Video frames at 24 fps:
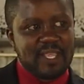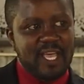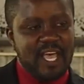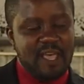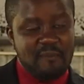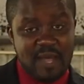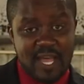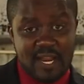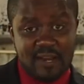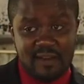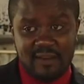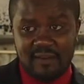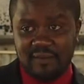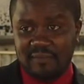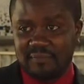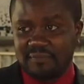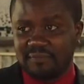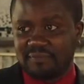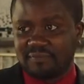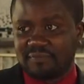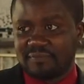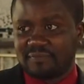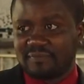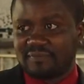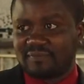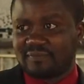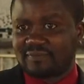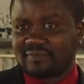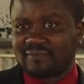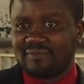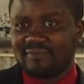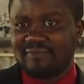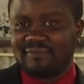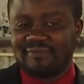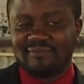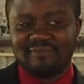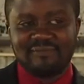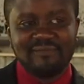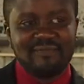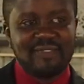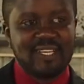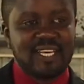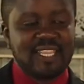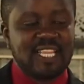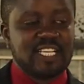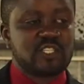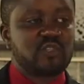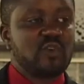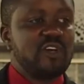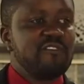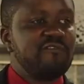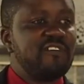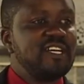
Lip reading: Amen? That's why